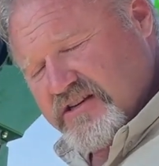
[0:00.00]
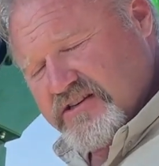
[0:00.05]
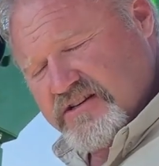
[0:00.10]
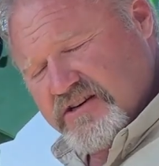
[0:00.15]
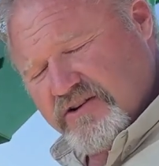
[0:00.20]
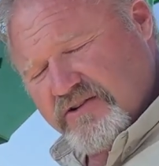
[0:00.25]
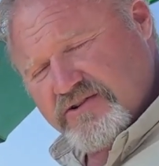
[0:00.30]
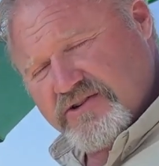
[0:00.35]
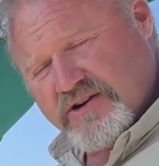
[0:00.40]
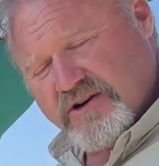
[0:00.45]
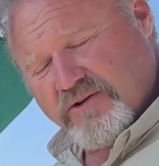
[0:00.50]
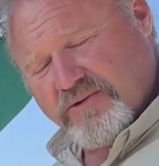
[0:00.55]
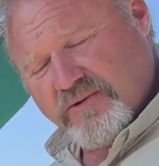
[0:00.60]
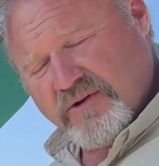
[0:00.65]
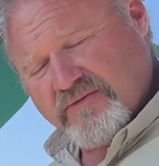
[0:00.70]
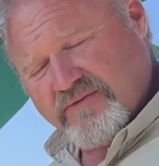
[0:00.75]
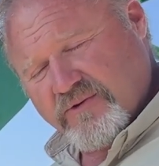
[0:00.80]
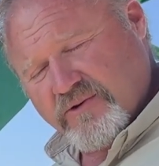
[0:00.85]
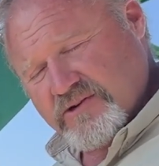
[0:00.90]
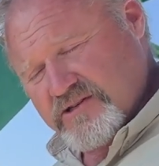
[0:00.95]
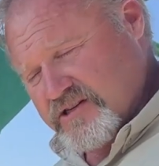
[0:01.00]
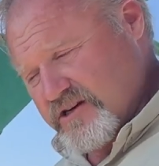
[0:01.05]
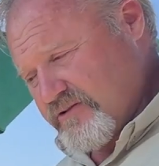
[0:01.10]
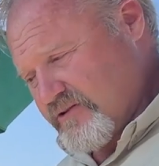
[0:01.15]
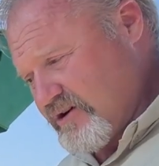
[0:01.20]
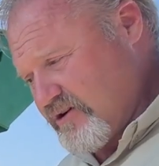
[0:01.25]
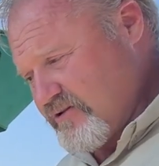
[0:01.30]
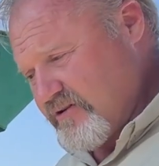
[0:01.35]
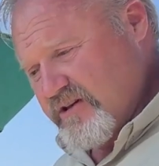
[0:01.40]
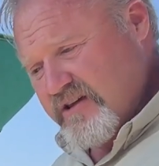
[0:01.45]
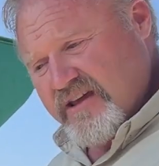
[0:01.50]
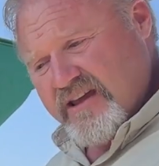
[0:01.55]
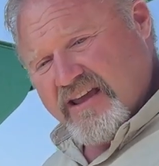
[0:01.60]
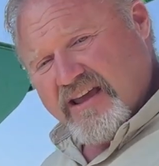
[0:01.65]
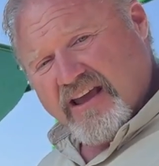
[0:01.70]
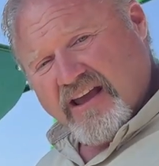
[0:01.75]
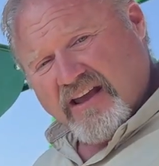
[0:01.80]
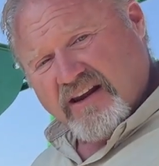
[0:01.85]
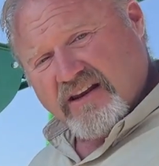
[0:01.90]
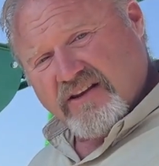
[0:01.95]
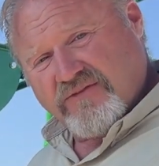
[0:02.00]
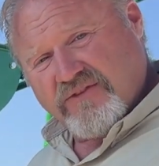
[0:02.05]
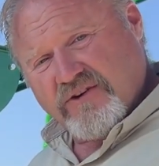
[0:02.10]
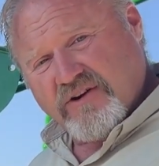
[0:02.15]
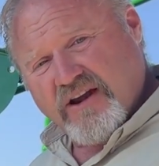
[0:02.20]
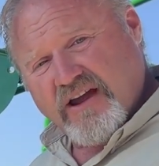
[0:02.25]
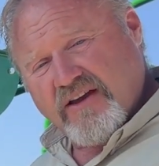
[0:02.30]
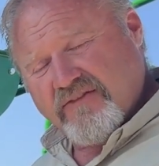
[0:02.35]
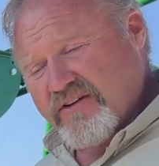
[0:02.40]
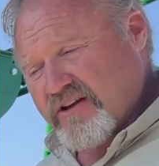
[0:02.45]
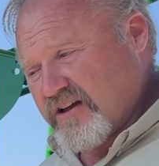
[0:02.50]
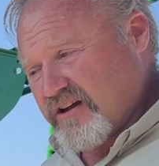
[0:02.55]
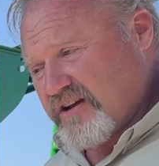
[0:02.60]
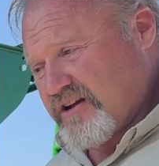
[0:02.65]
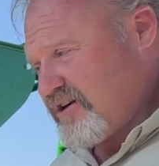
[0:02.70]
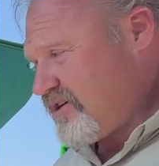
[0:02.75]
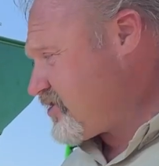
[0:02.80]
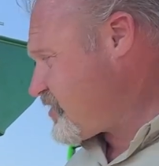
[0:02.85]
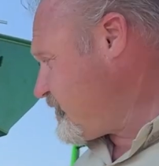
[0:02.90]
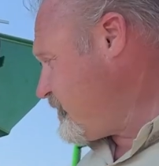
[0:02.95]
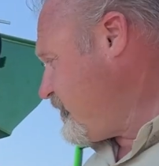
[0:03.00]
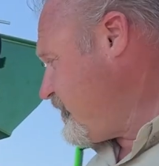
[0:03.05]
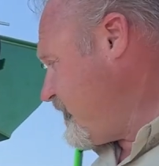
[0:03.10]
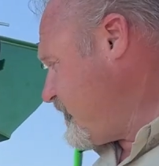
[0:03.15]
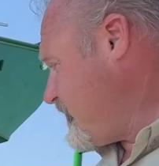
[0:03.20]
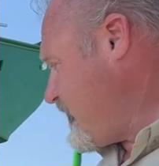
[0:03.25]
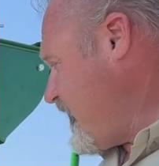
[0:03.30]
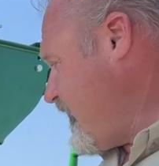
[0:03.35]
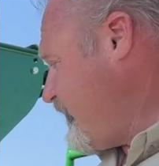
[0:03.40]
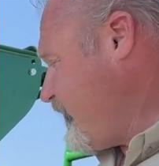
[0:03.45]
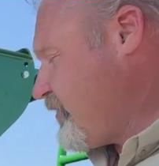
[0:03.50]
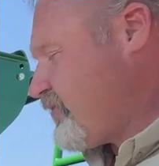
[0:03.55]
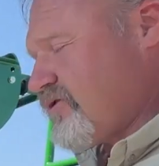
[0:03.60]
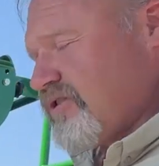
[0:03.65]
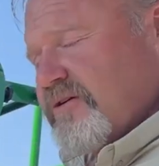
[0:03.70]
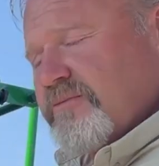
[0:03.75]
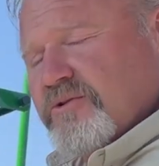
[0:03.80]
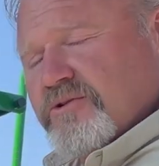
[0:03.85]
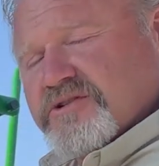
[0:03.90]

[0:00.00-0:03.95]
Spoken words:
00340, and if you're having a customer that's having trouble